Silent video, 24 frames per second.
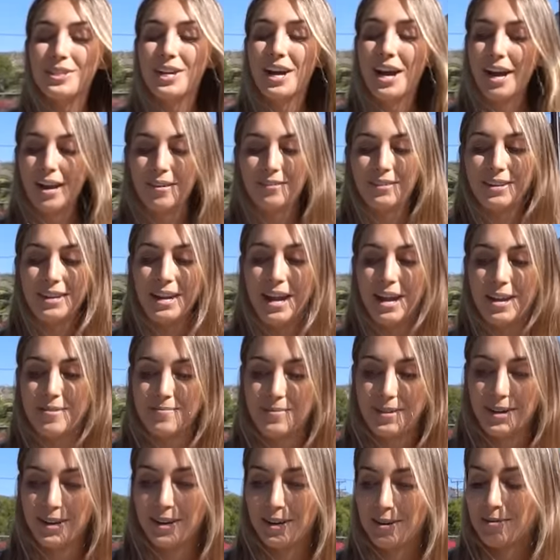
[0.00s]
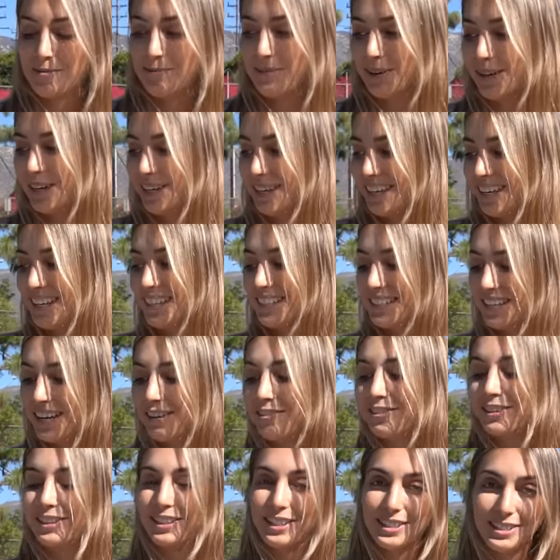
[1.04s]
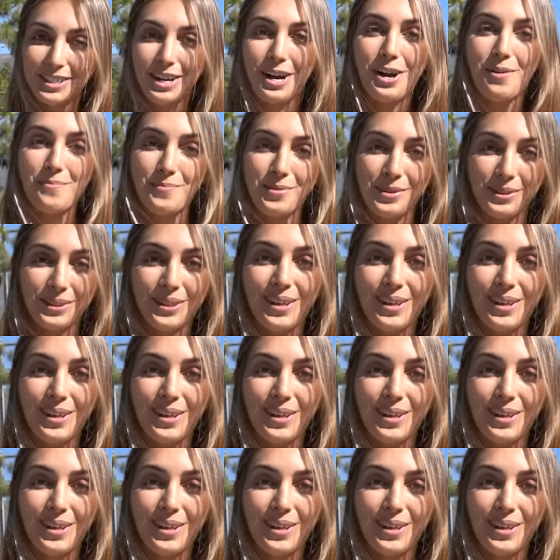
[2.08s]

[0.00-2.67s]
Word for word: kind of a nightmare, but it definitely taught me a